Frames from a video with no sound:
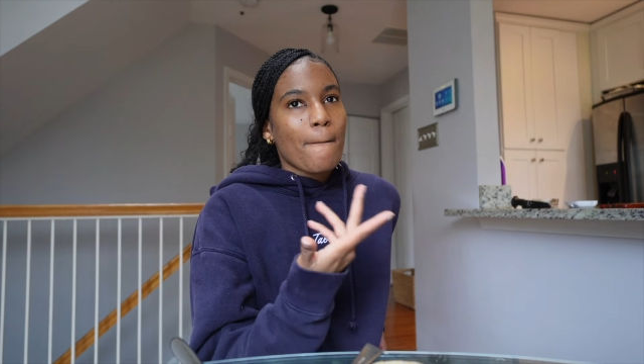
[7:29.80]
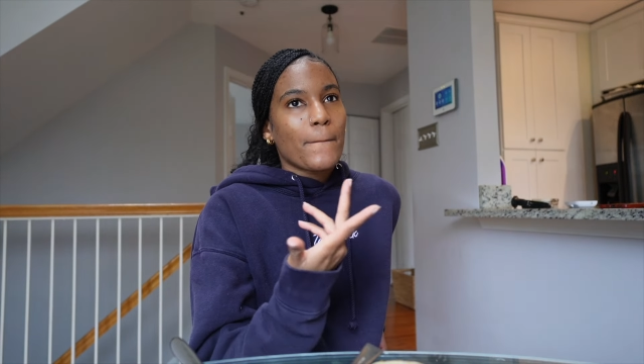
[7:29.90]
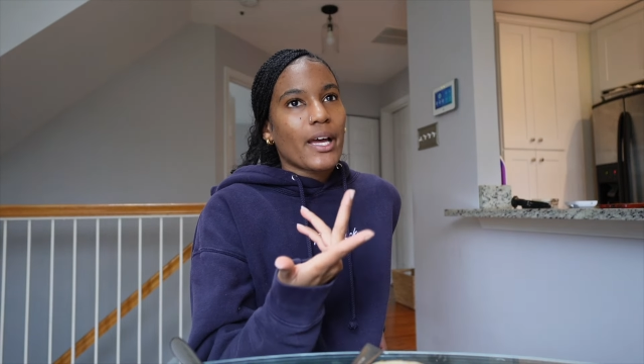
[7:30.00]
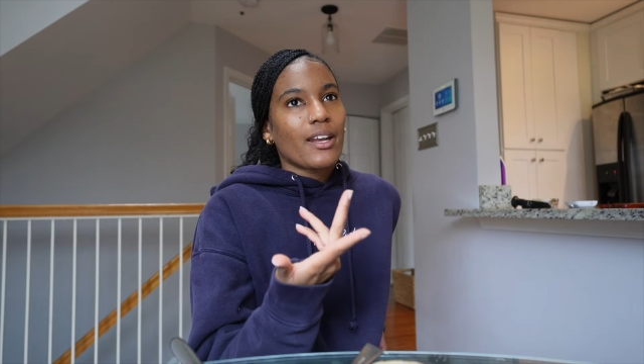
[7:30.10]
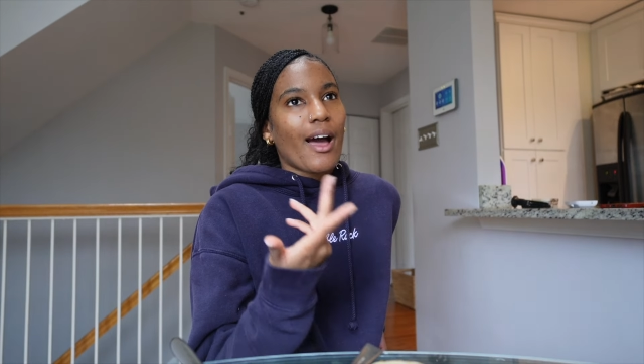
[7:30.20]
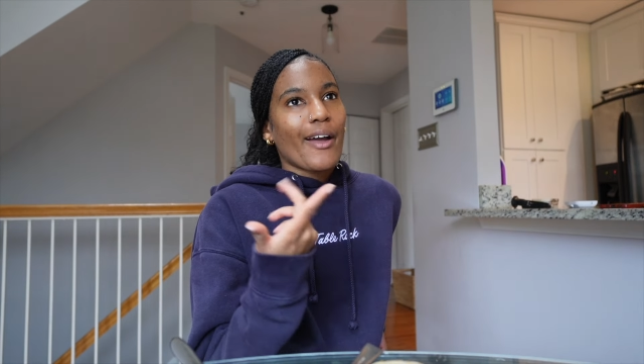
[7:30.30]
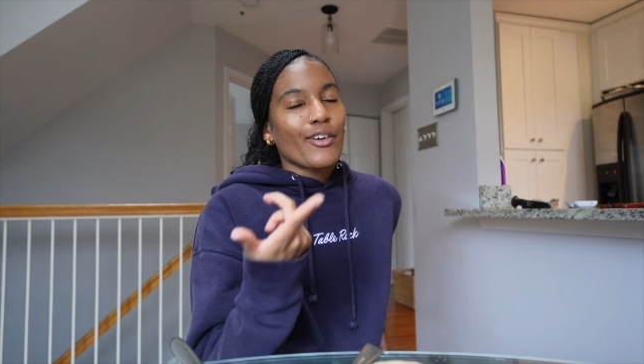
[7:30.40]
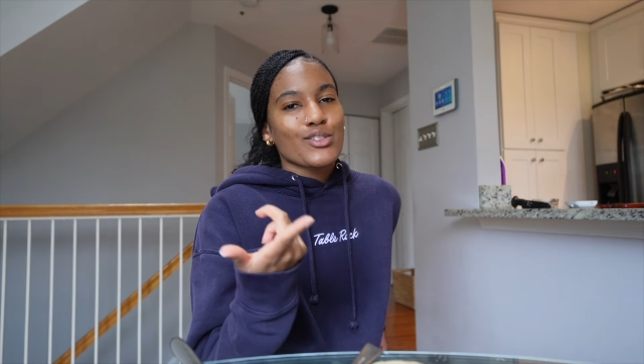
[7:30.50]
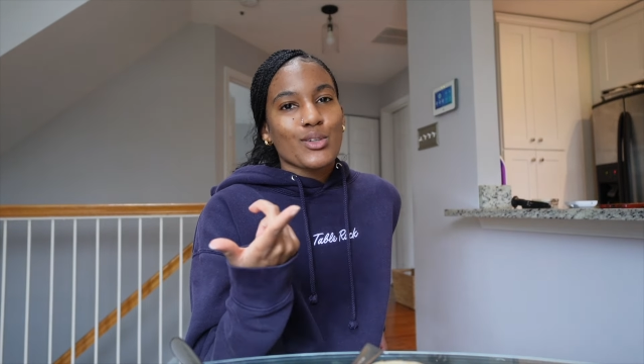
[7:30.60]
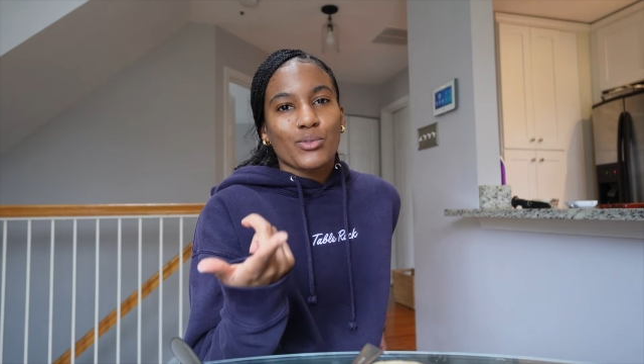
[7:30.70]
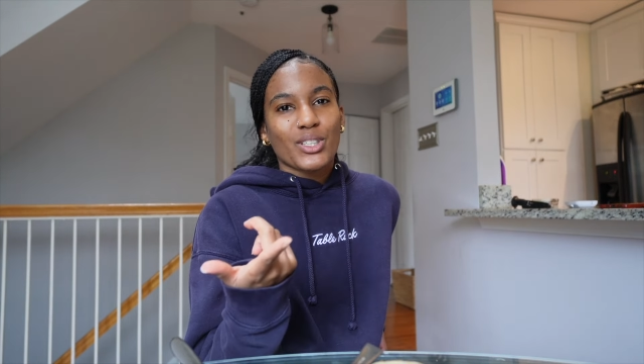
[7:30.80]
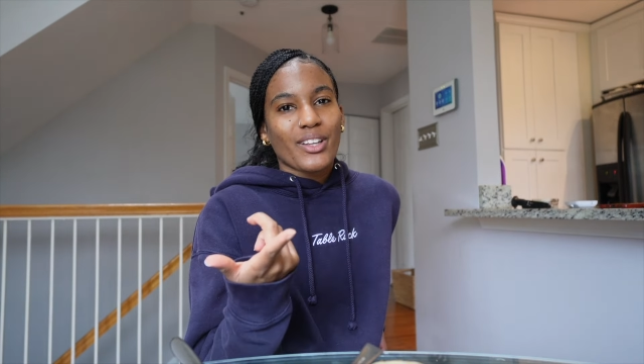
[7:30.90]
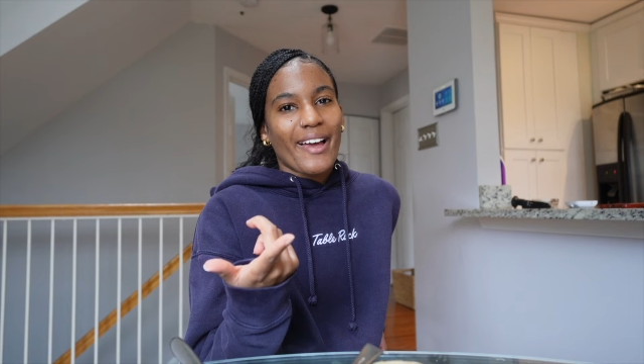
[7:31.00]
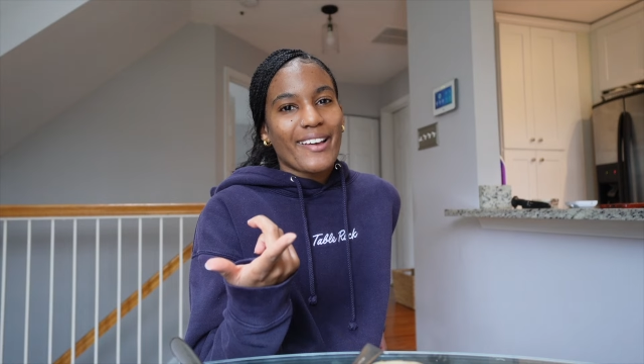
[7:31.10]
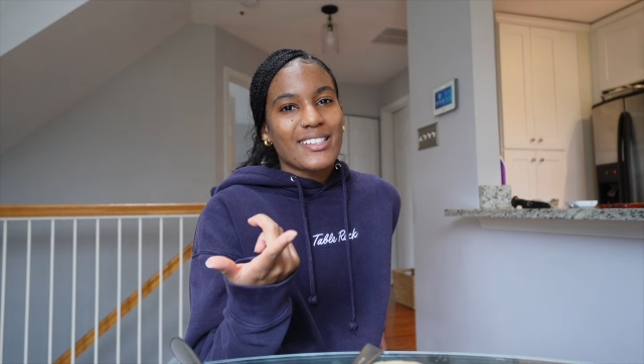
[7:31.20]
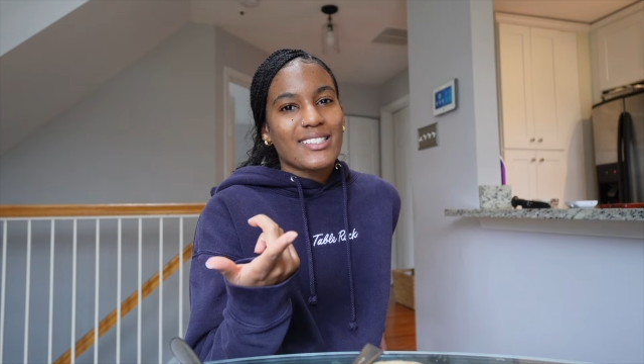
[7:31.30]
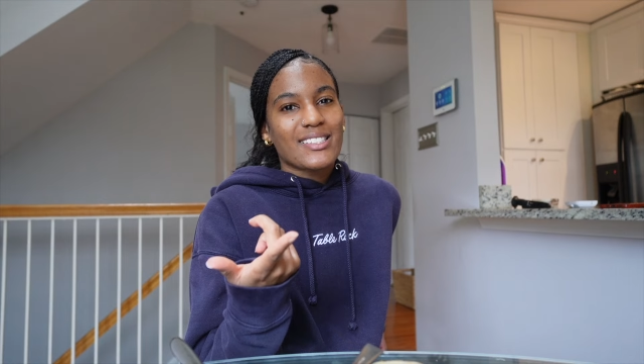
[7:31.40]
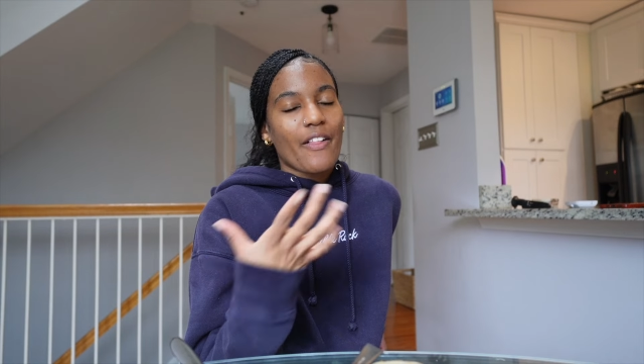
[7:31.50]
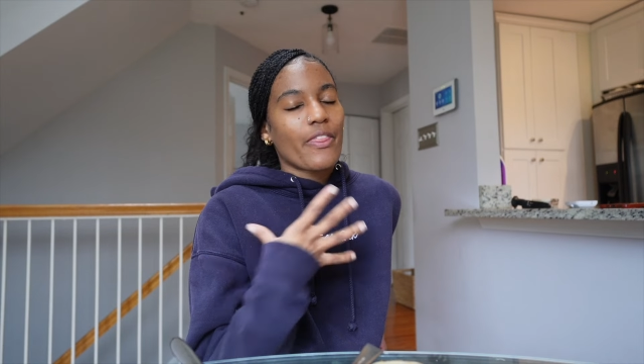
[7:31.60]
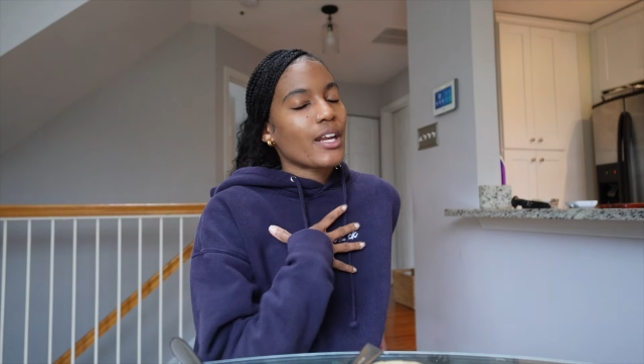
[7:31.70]
But I also
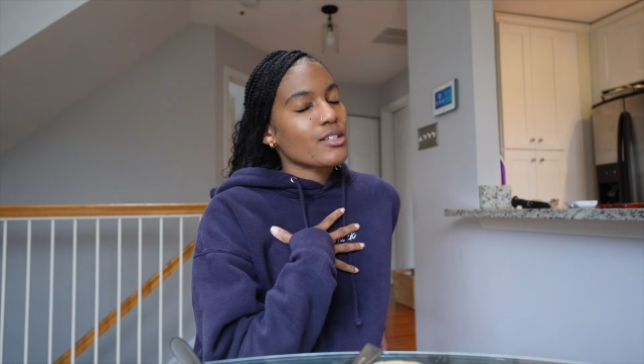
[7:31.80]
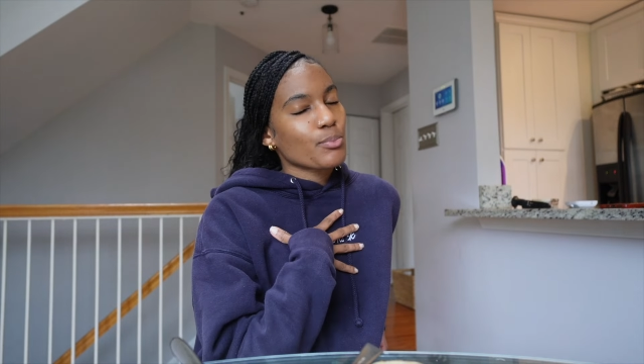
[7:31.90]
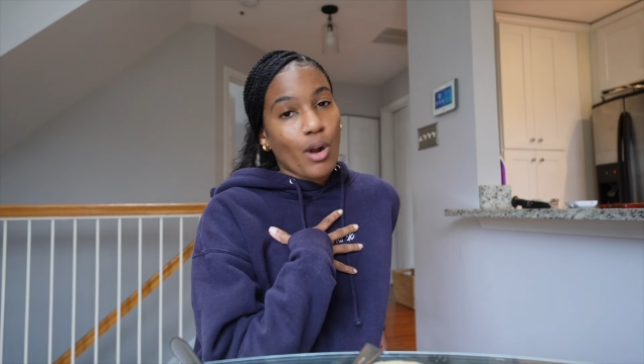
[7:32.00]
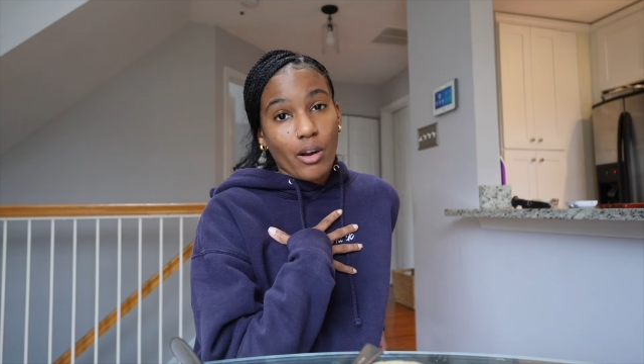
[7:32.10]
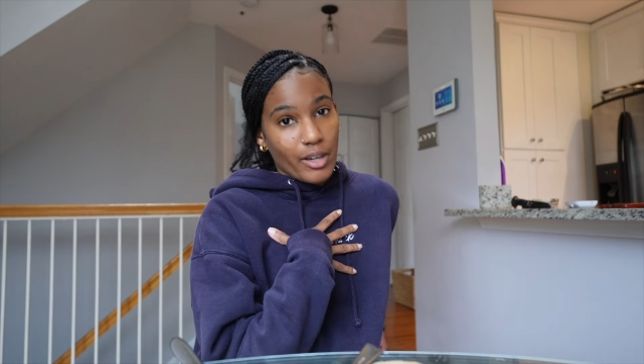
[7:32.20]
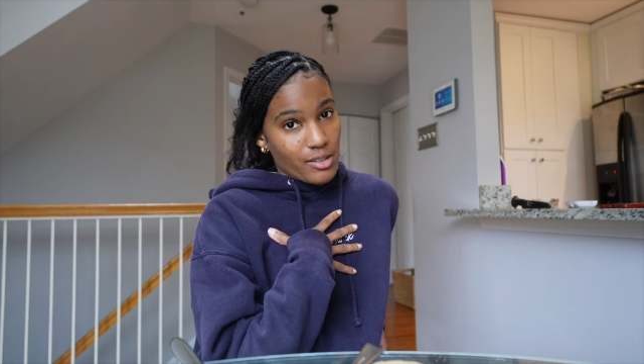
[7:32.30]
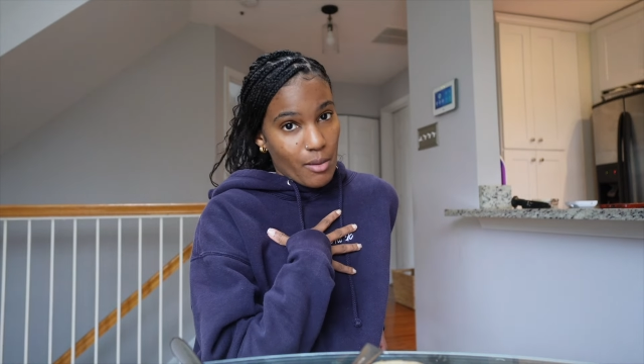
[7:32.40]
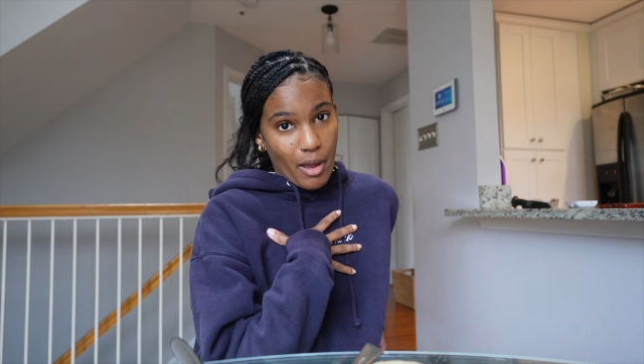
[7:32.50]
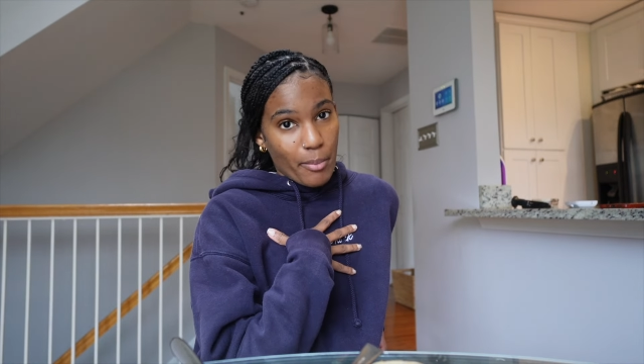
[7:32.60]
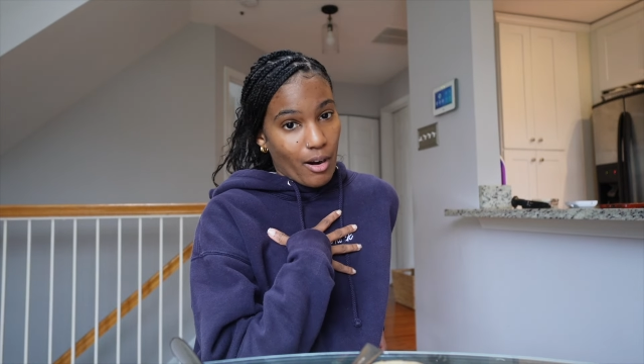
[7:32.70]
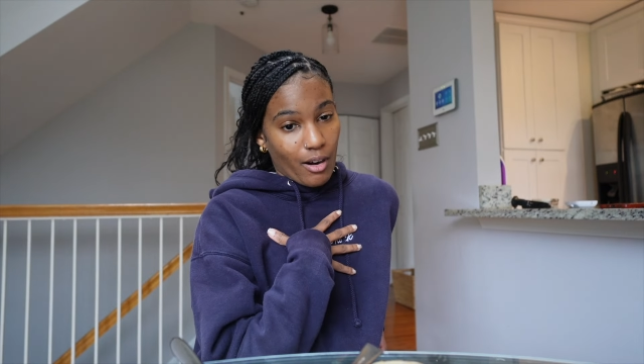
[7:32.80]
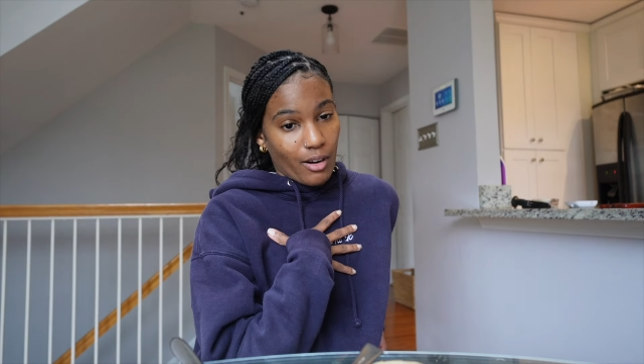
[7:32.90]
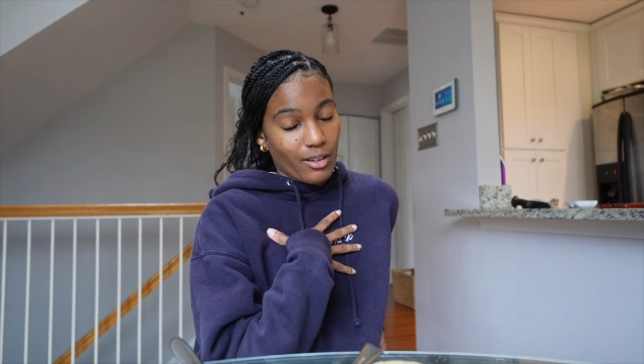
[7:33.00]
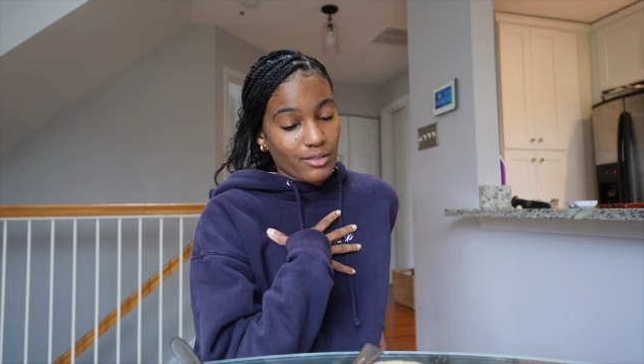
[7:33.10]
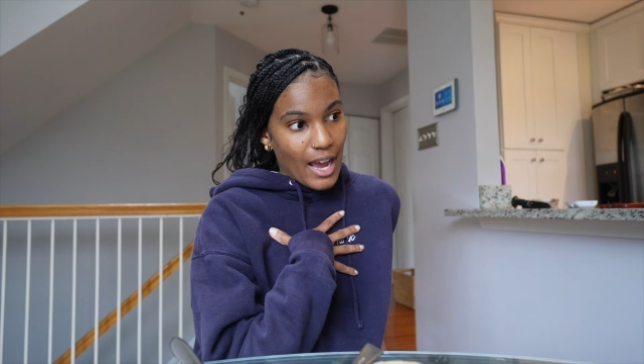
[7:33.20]
realize that is progress on my part.